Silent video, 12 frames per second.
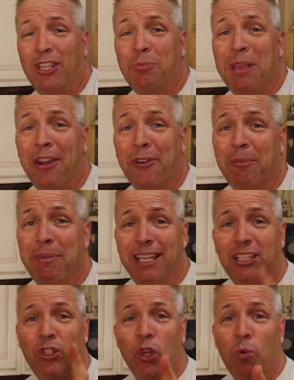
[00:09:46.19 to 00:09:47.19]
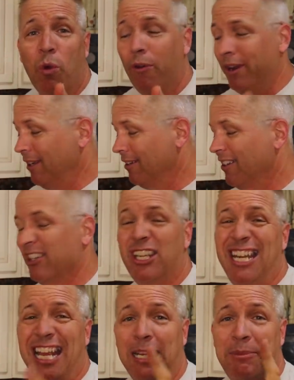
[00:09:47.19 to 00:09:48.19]
She'll be out here in a minute. Don't worry.
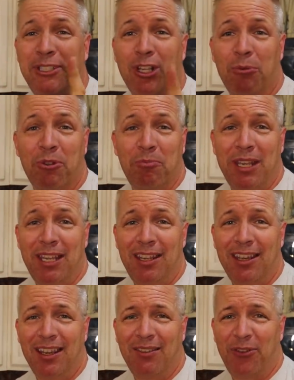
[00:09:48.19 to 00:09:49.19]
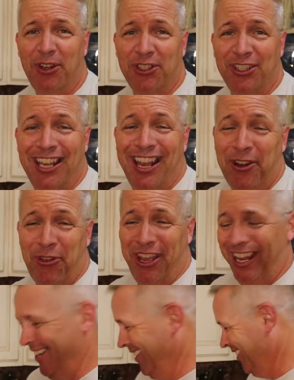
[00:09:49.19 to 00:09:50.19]
You're not gonna be stuck with me for this entire
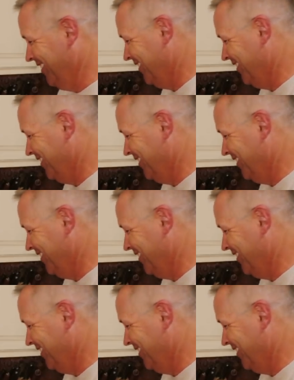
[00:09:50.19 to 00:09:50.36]
thing.